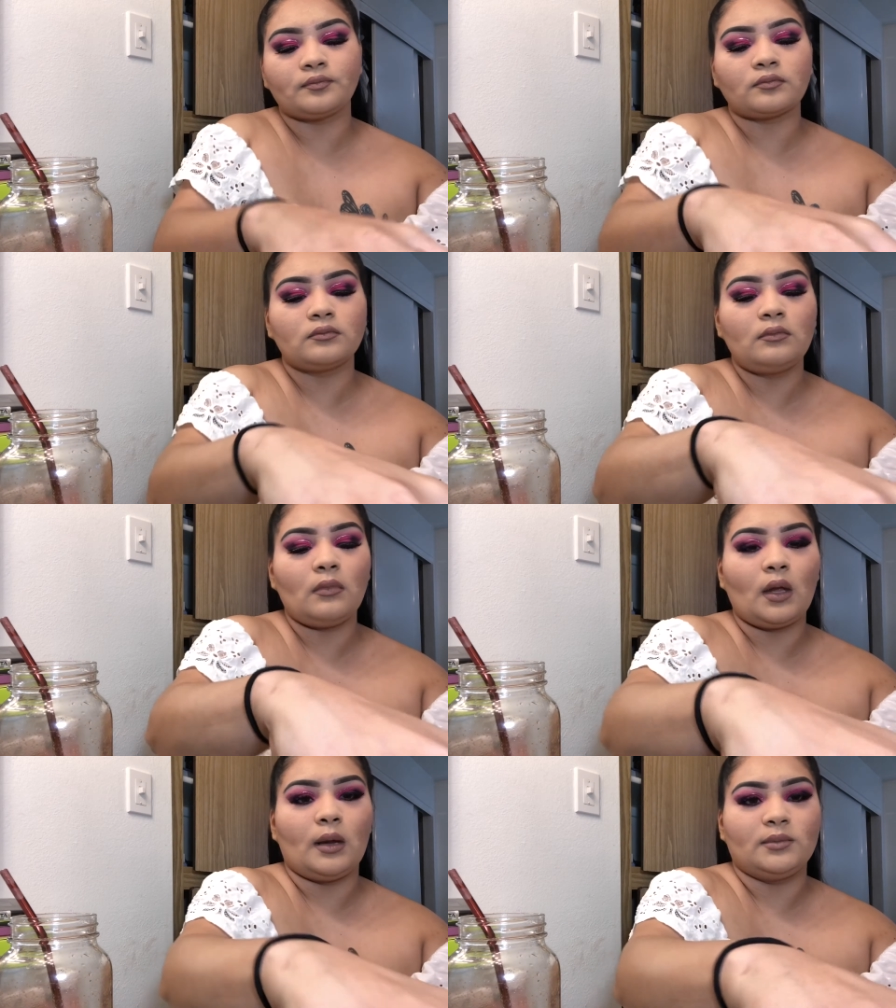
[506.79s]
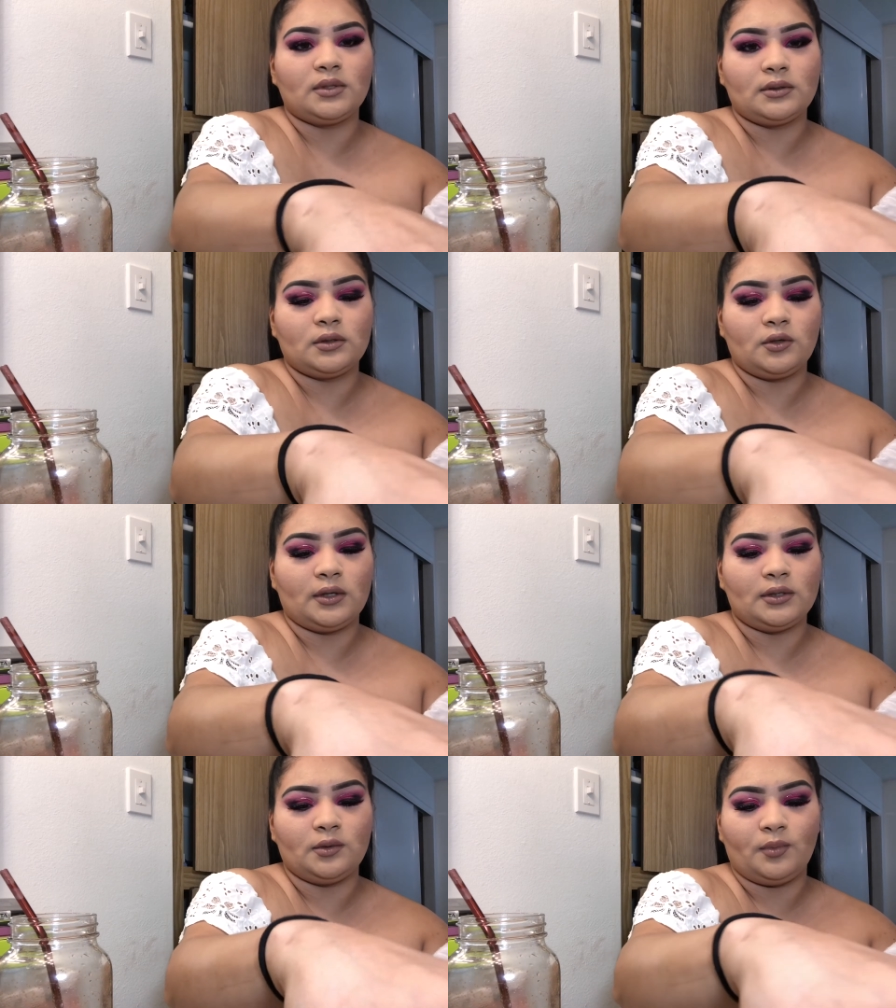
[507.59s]
I'm just
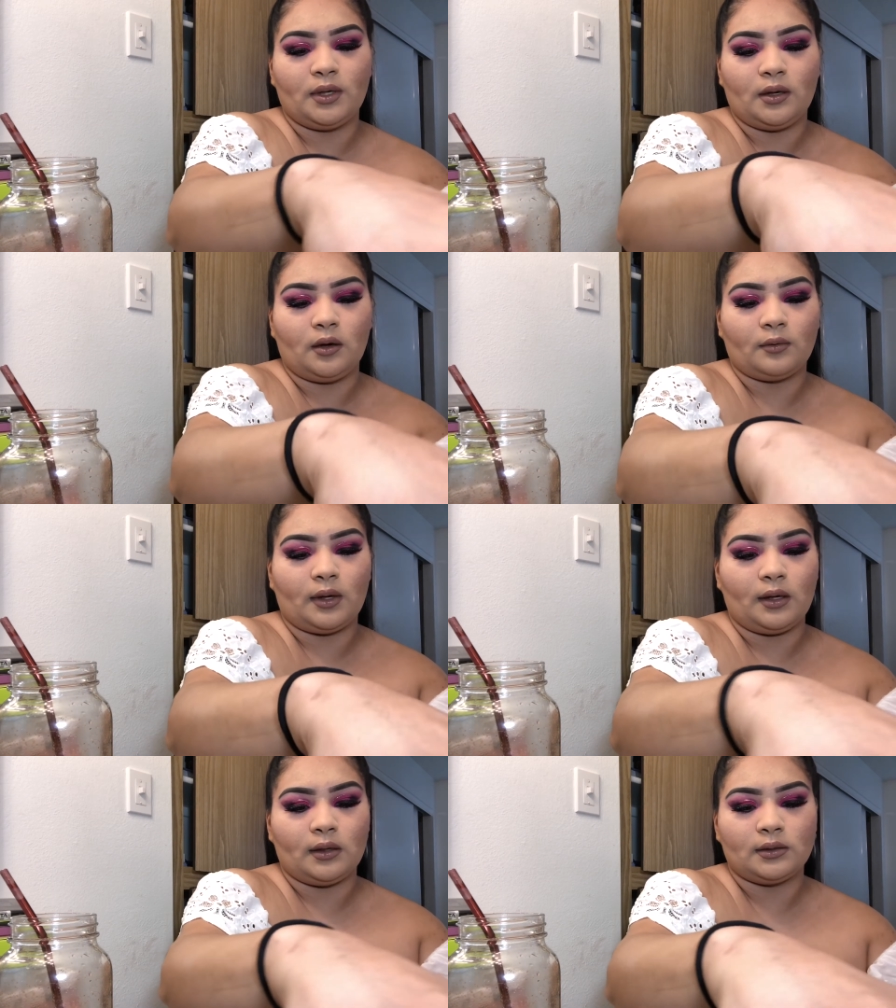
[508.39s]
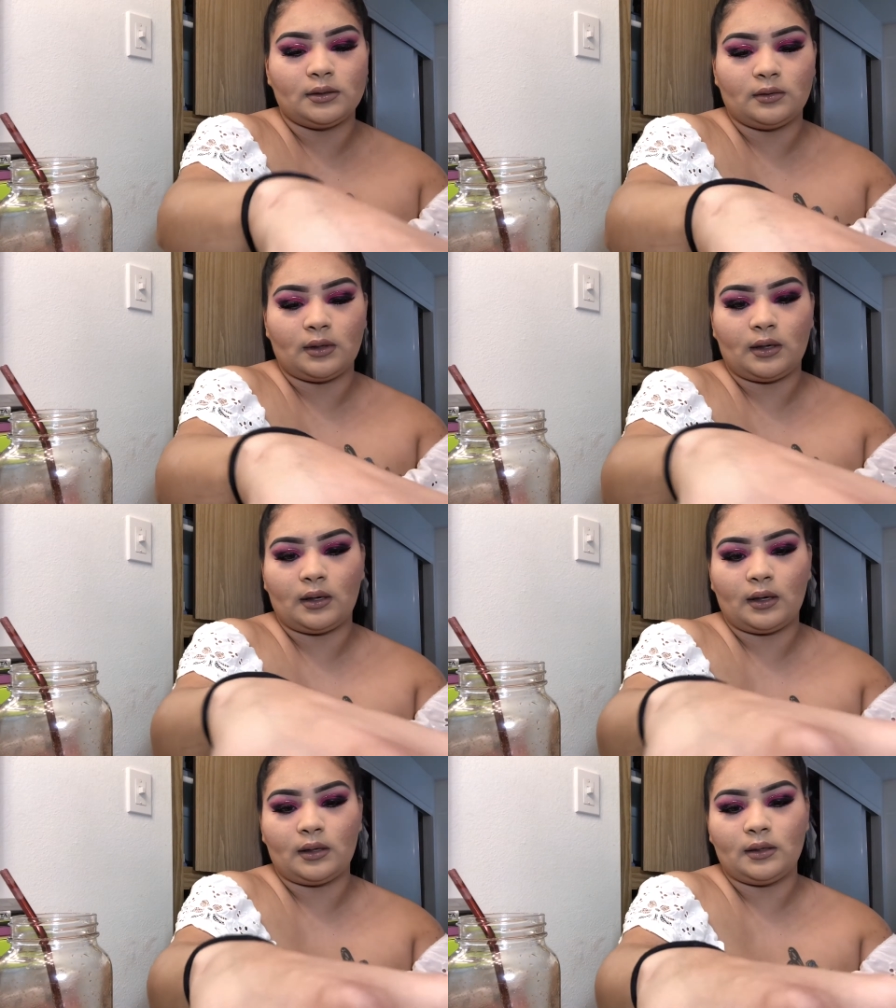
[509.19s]
trying to put it all right here so that
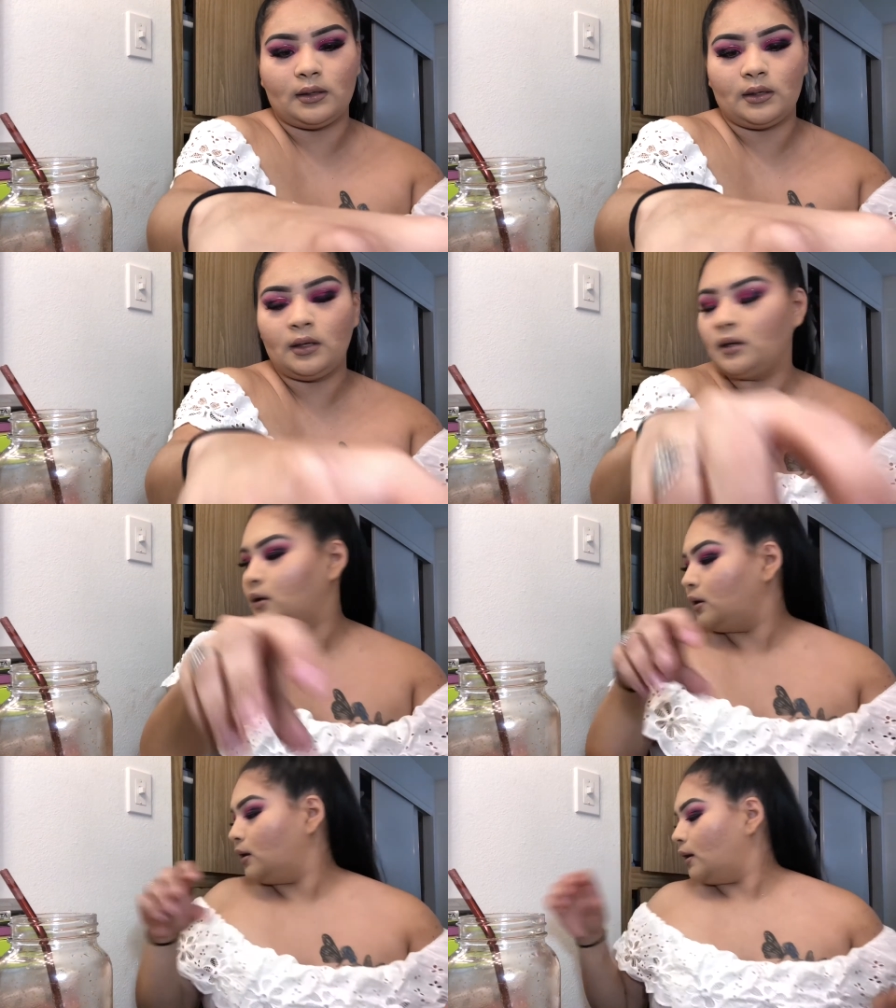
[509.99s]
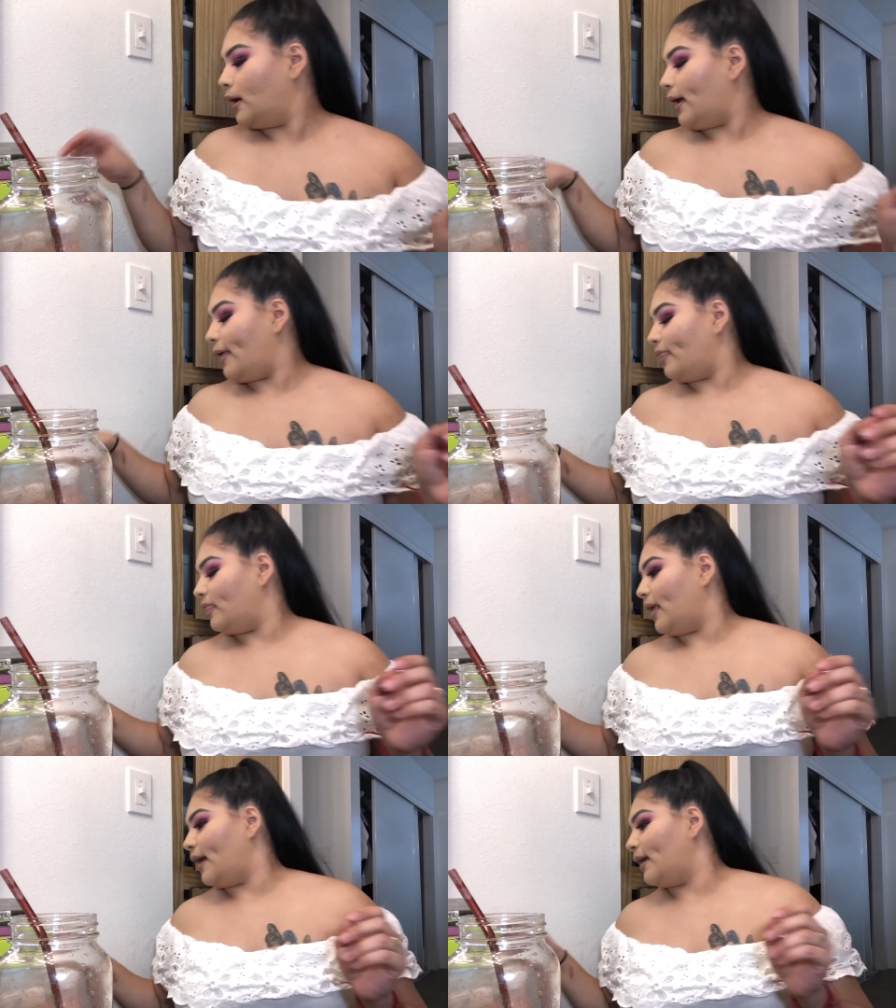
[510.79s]
I could and
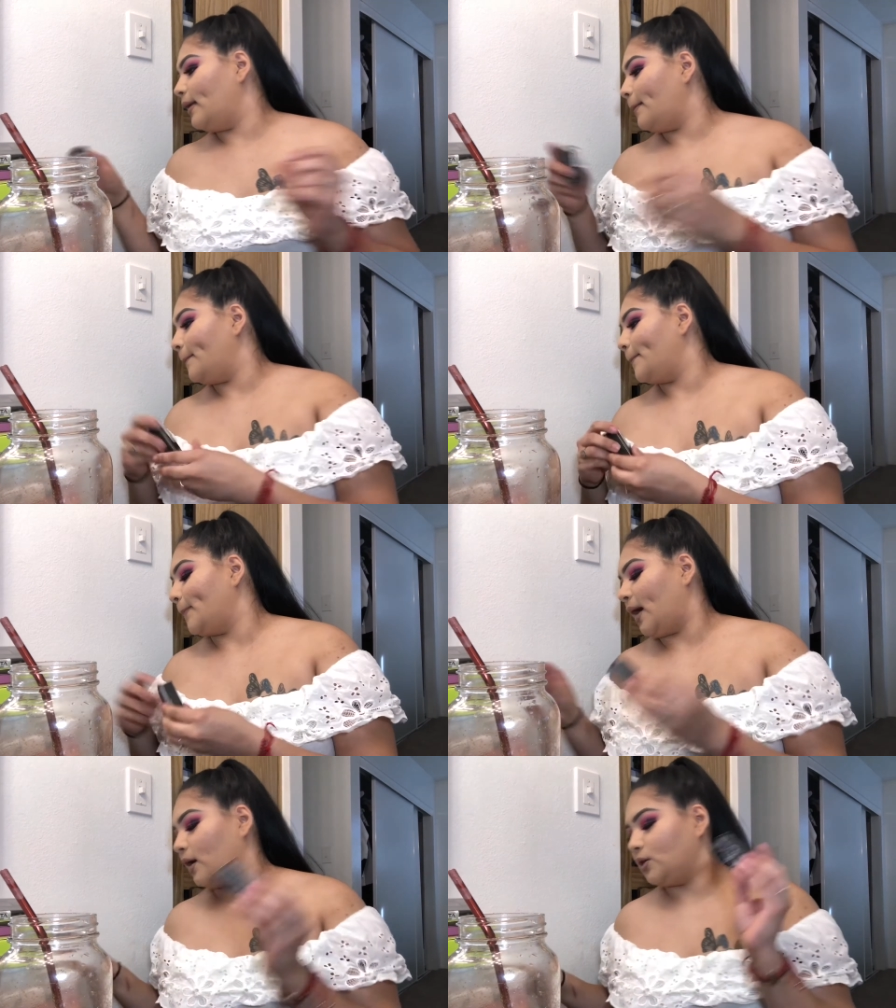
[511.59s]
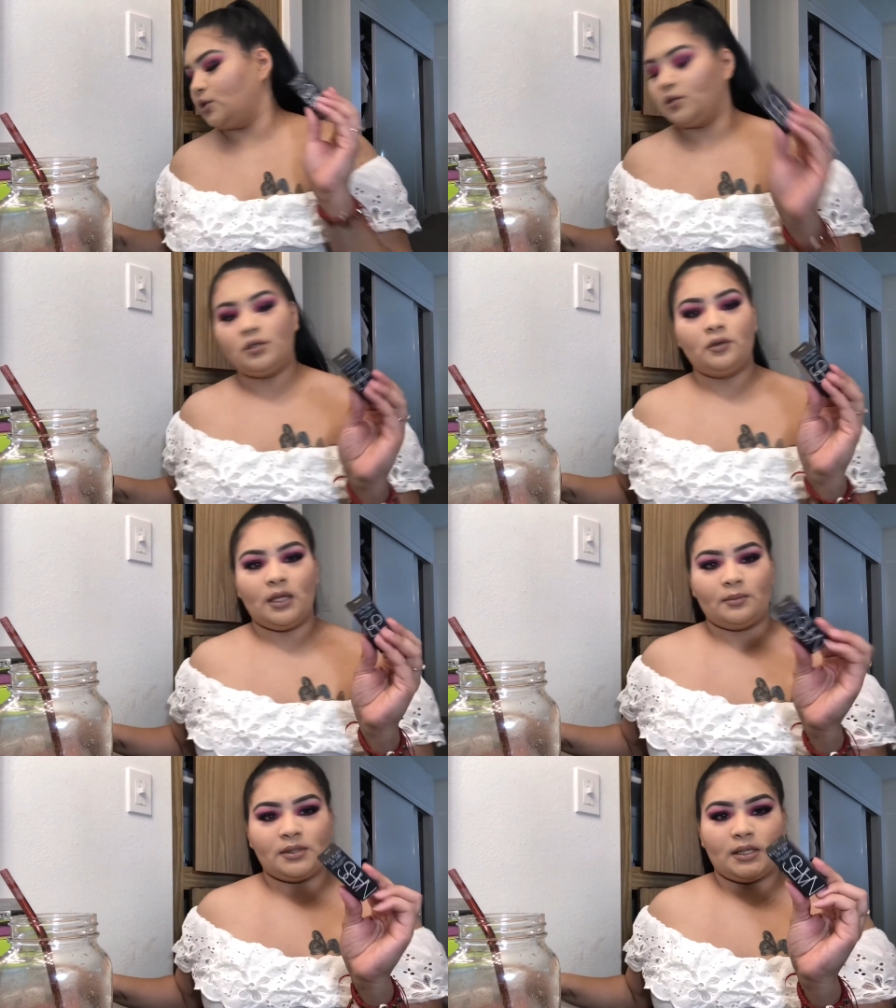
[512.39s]
then I got you two
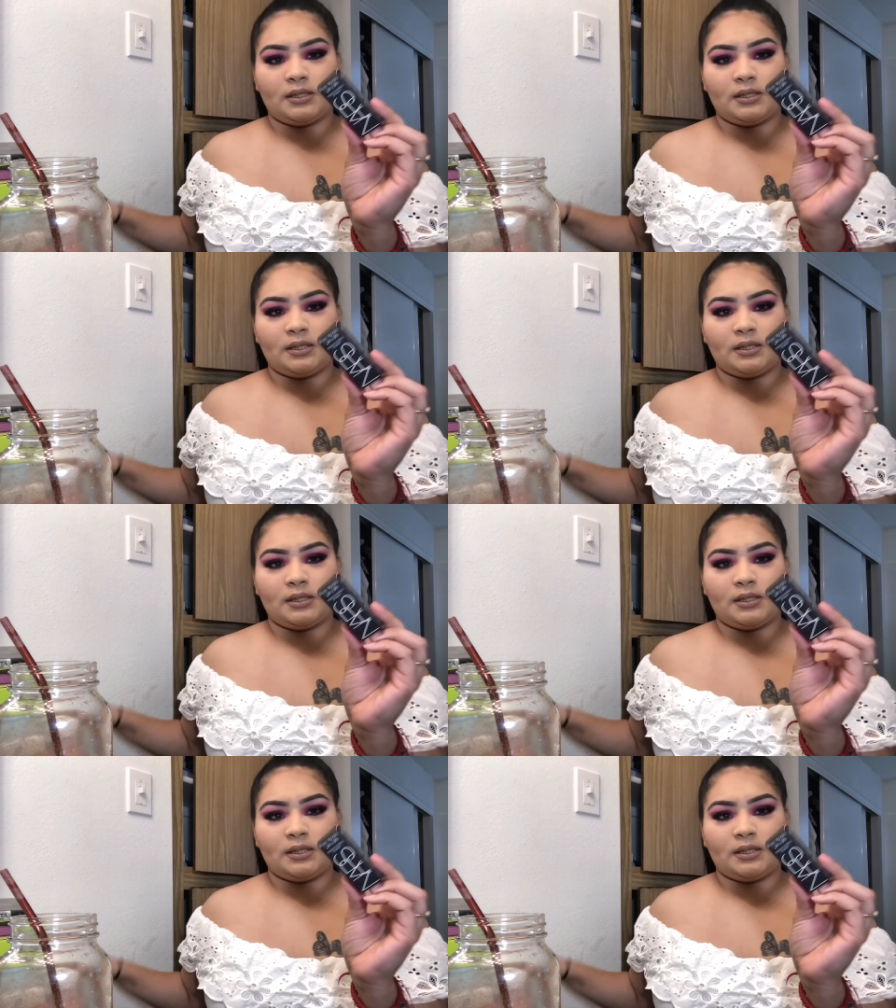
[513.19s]
lipsticks.